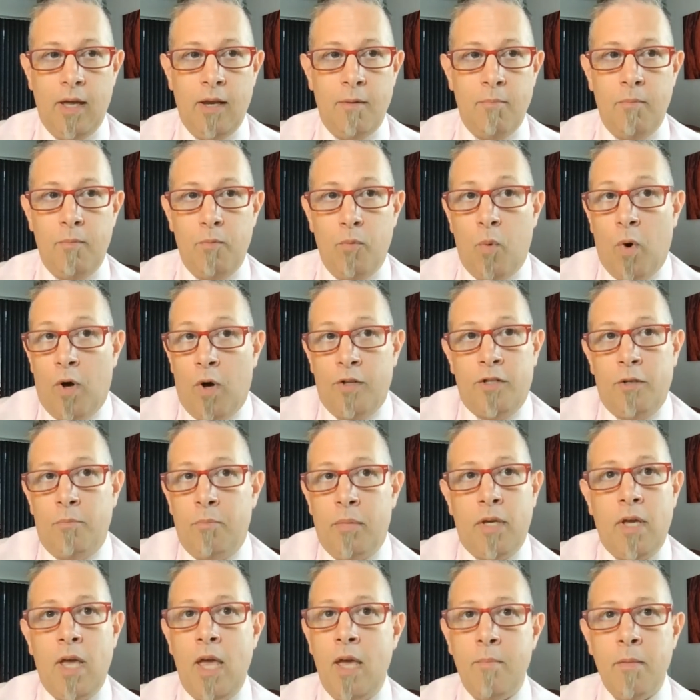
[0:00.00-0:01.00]
And once it
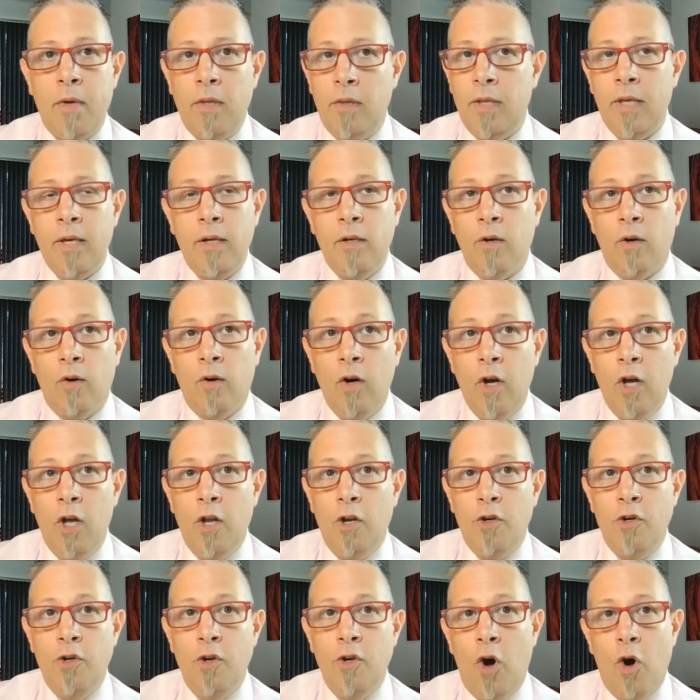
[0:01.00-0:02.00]
became illegal,
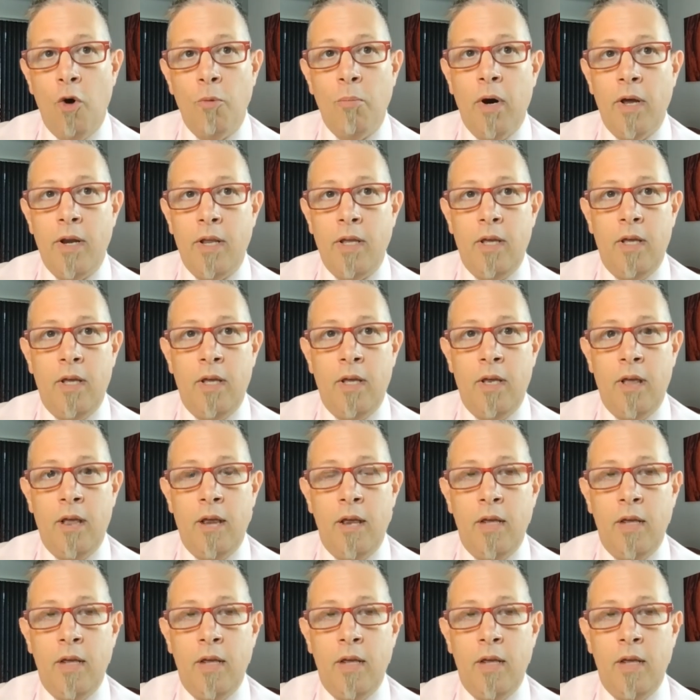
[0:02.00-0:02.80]
nobody in